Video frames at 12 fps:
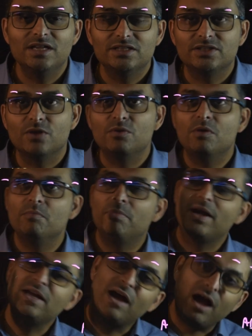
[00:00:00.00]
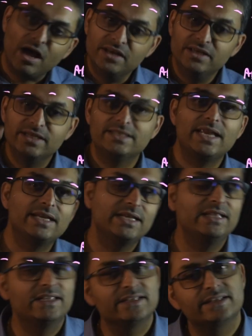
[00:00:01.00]
So by
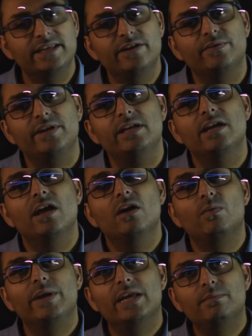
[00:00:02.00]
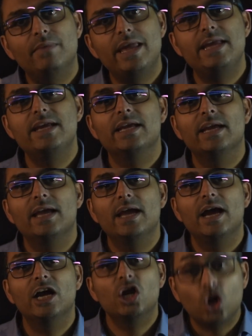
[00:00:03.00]
understanding this theory, we can make
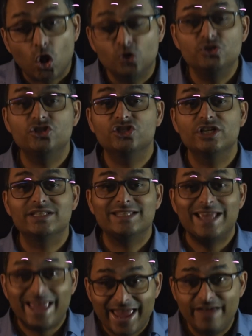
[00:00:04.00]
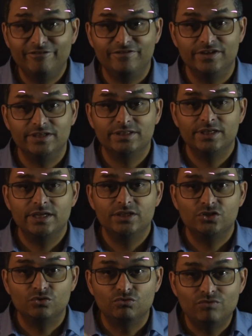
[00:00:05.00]
a conscious effort
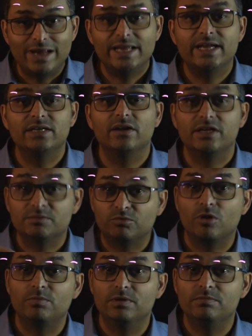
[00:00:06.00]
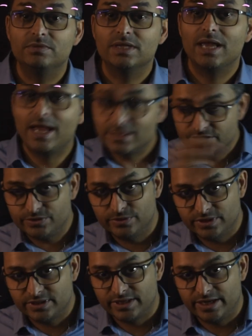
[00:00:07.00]
to recognize problems as
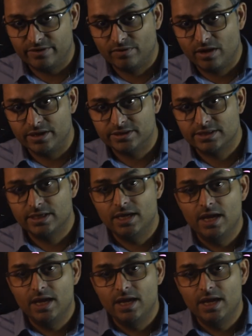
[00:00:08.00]
soon as they arise,